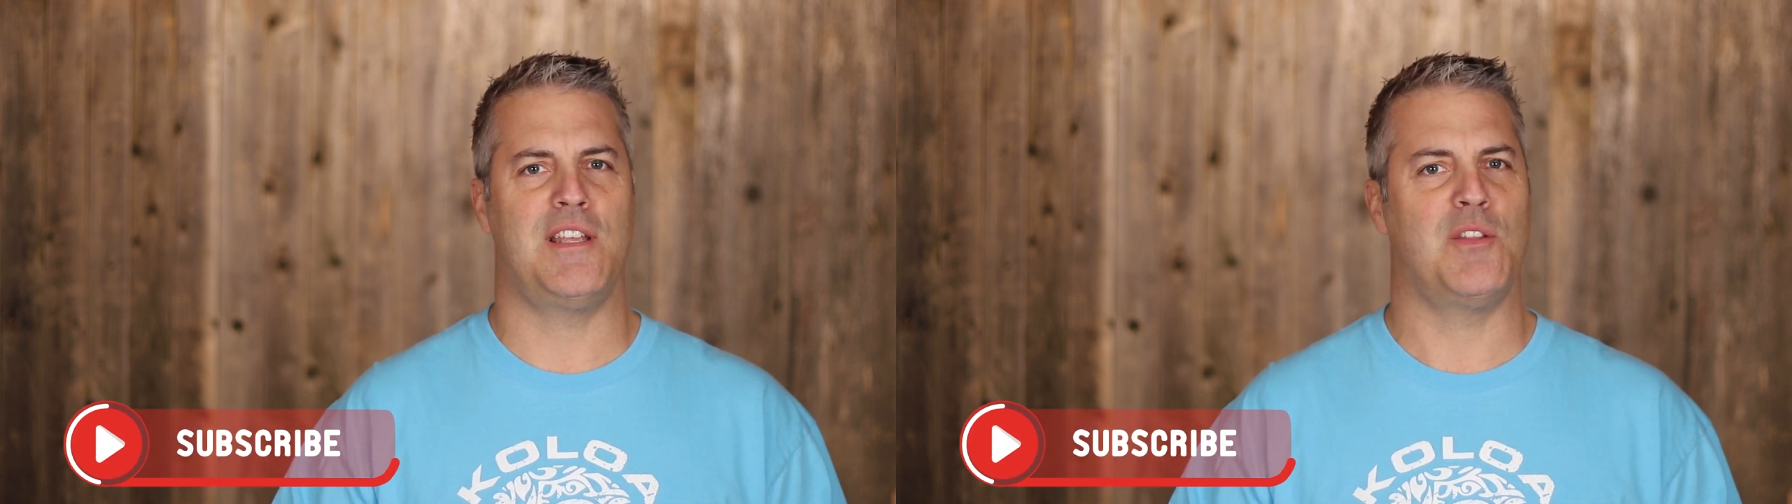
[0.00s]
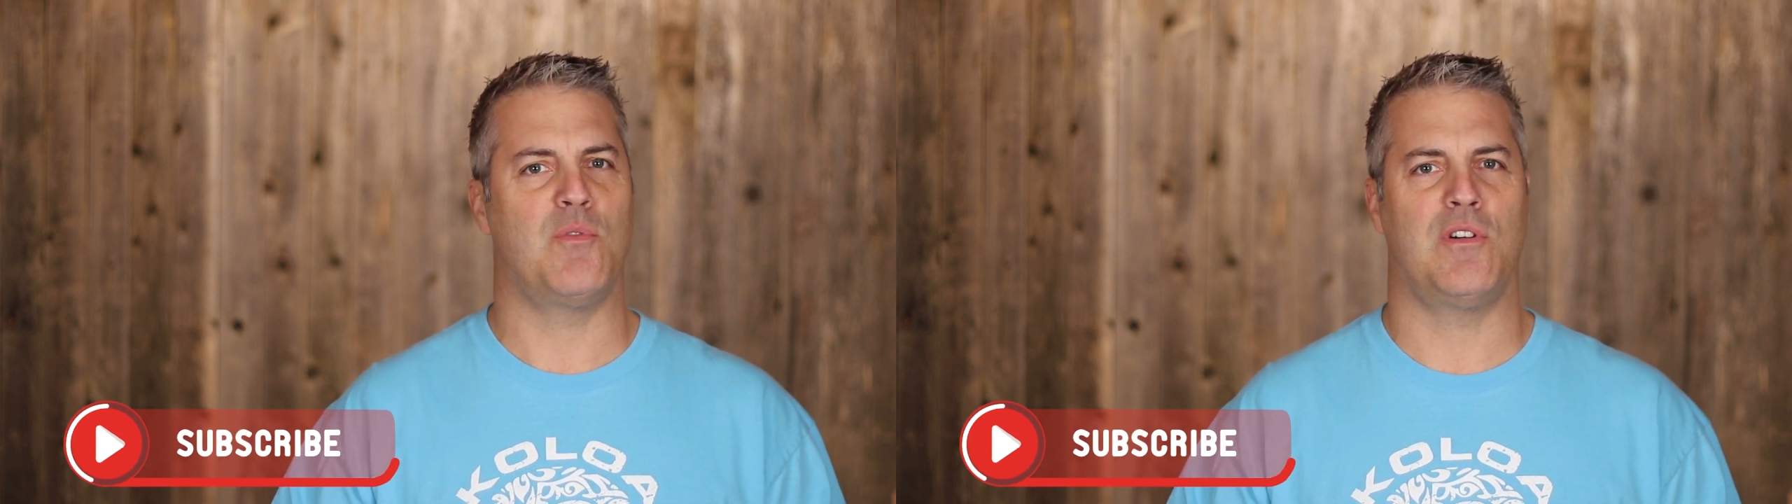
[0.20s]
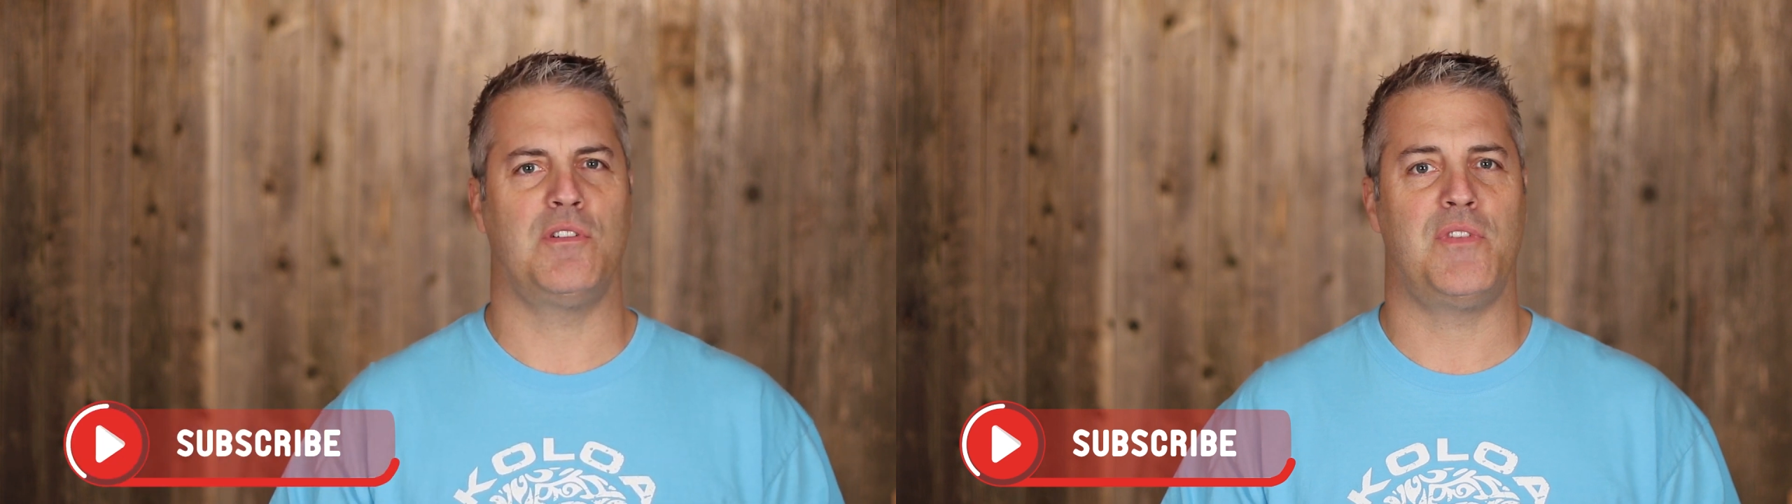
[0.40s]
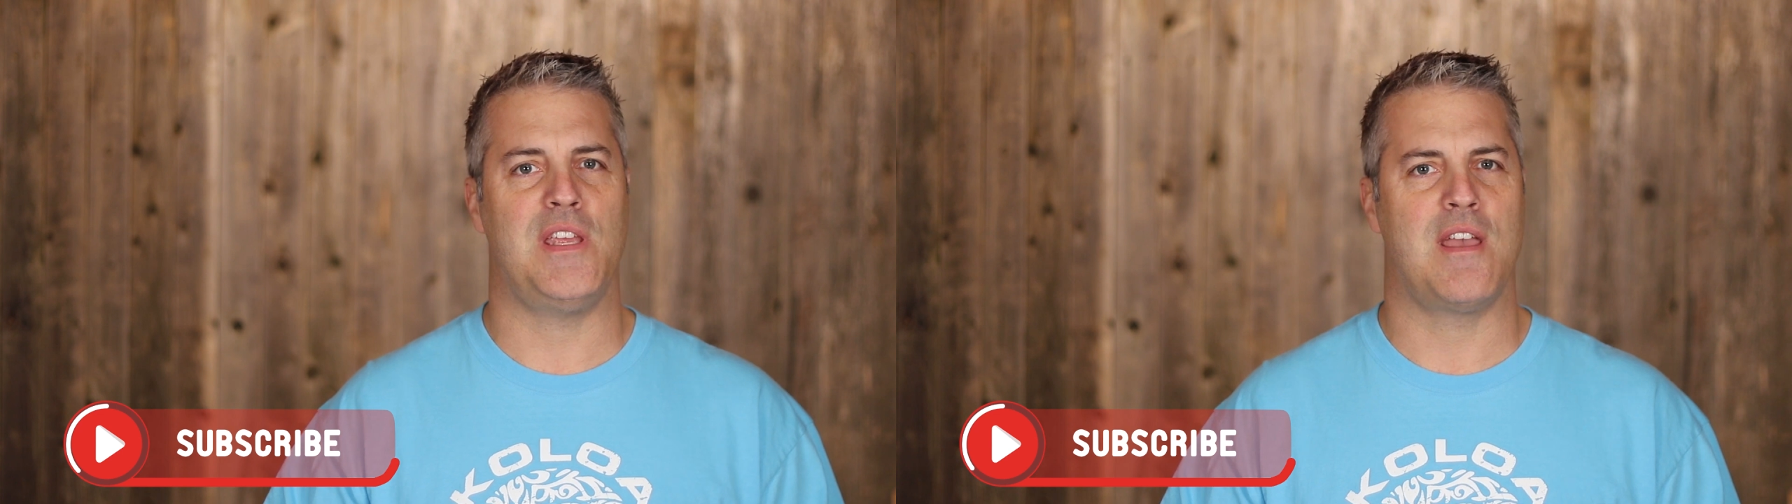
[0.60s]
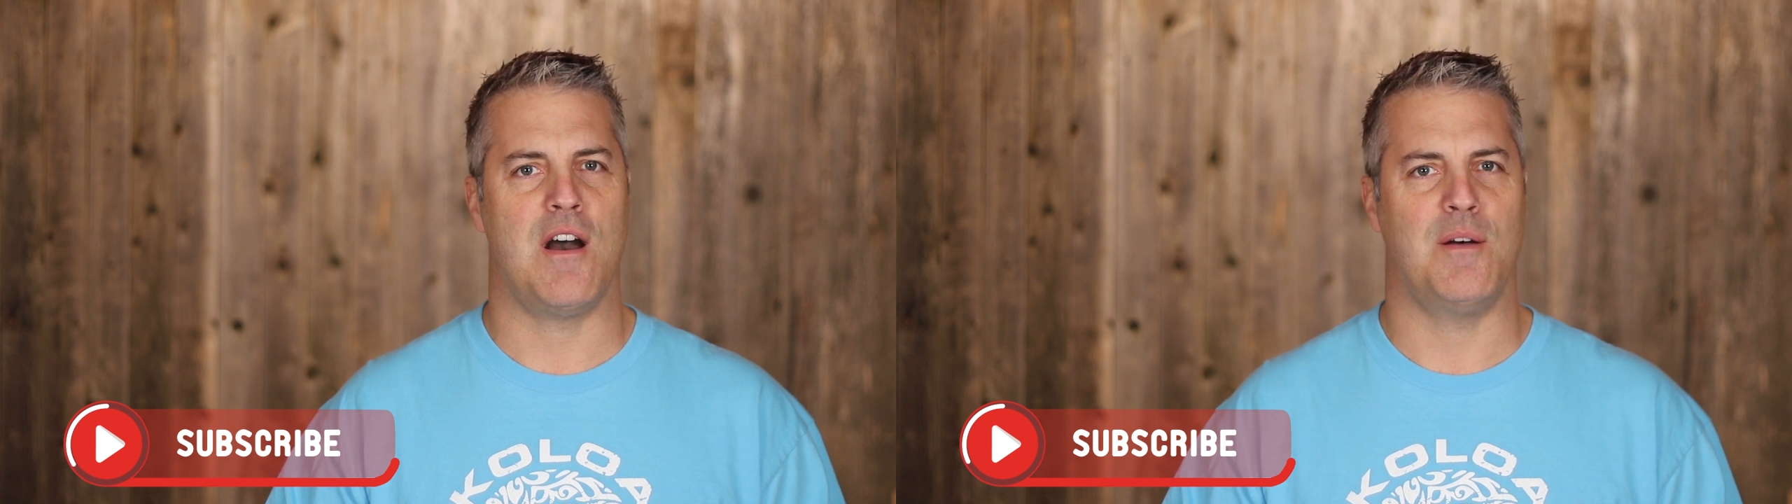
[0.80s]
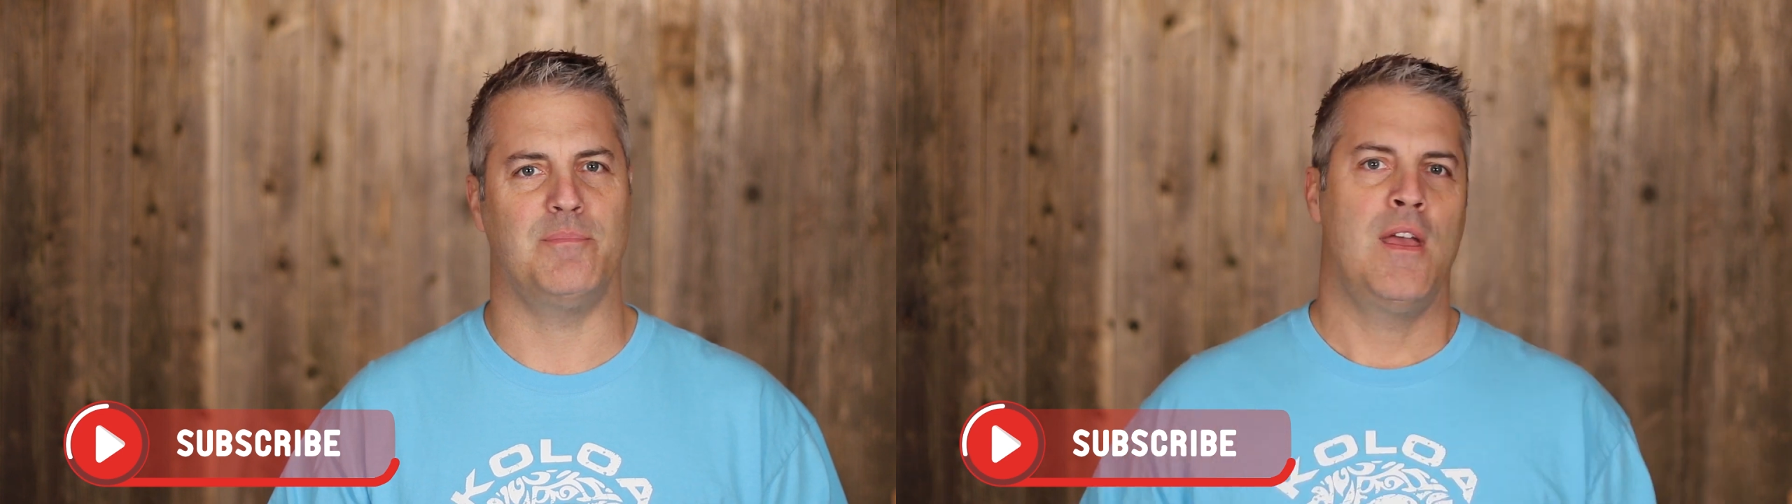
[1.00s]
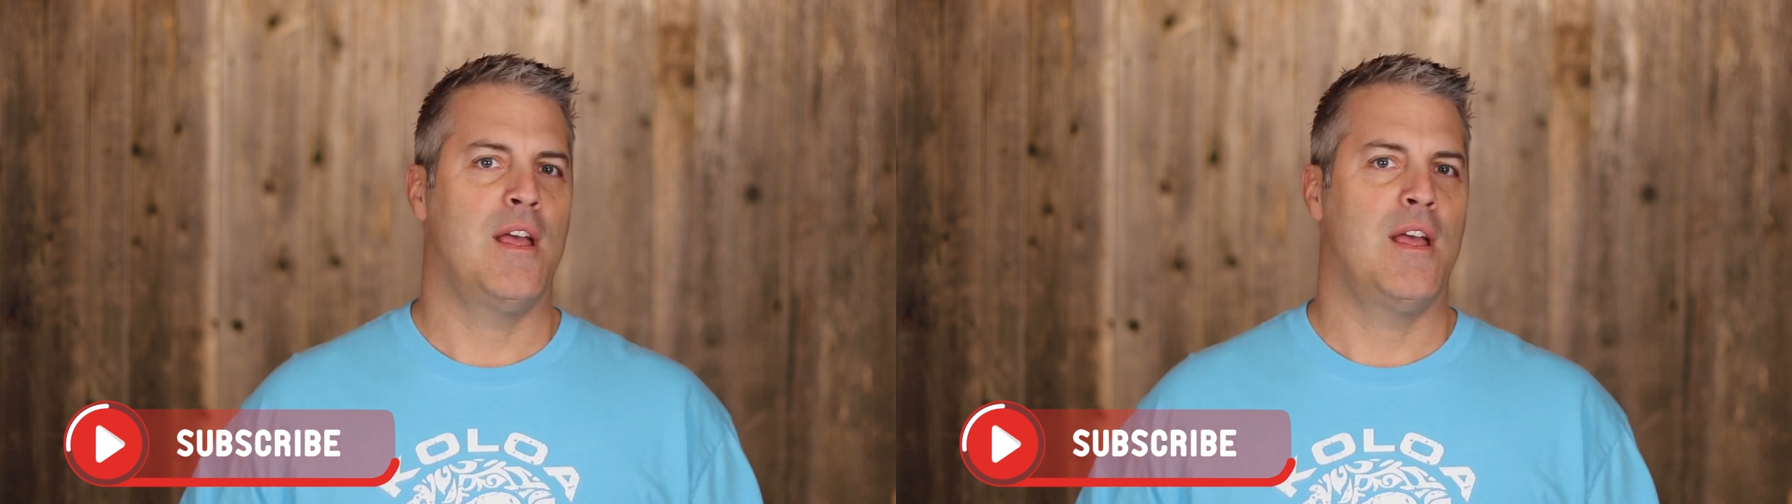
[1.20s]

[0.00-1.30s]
in the world of ecom.